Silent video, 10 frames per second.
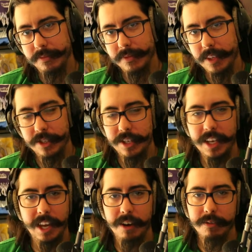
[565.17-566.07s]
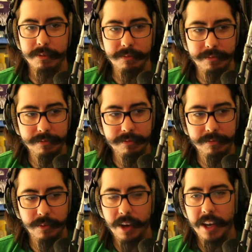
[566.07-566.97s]
Just take care of them.
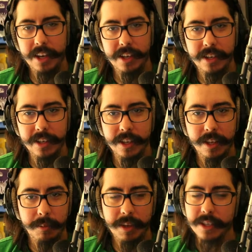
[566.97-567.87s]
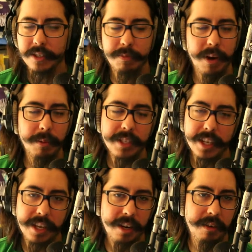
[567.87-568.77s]
Why? Because they'll probably
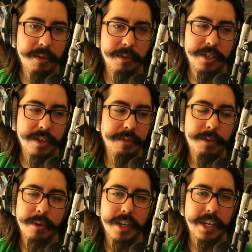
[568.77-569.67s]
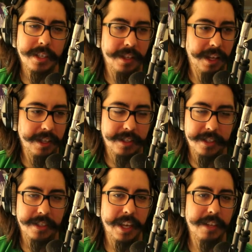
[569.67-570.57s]
take care of you in return. If you want to get to
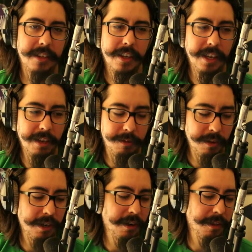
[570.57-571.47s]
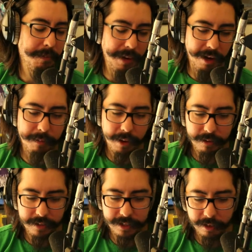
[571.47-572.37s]
if you want to go to the bare
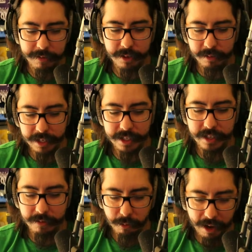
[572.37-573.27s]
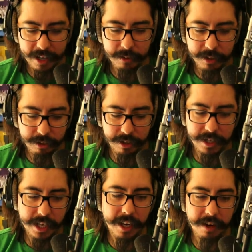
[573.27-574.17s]
bones selfish reason of why you should
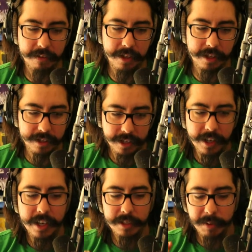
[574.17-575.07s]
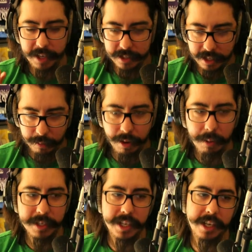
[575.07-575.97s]
take care of others, it's because they'll
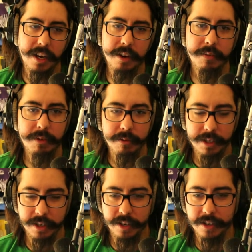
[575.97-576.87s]
probably take care of you in return.